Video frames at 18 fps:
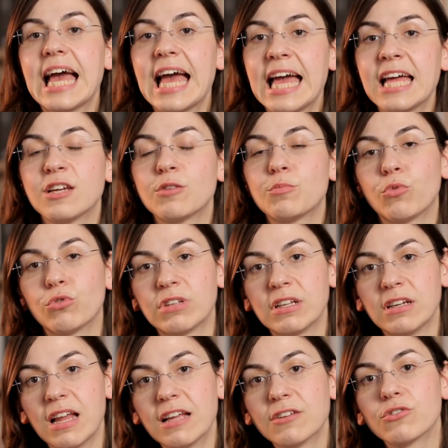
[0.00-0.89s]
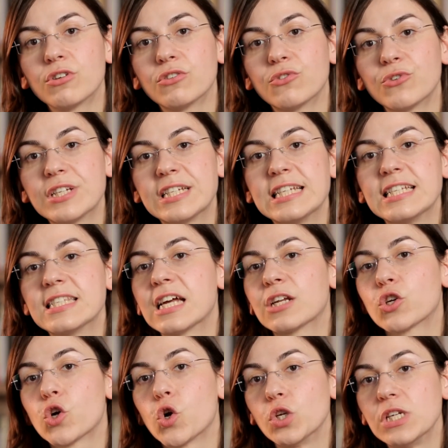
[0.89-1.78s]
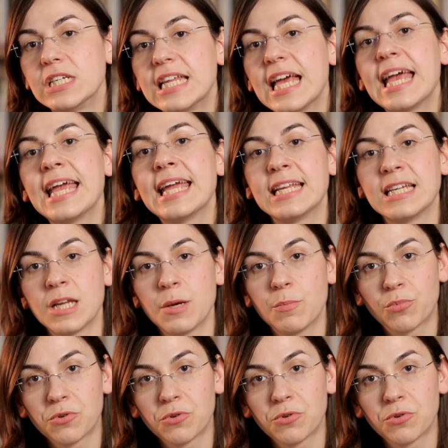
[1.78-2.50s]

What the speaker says: and multilateral treaties that contain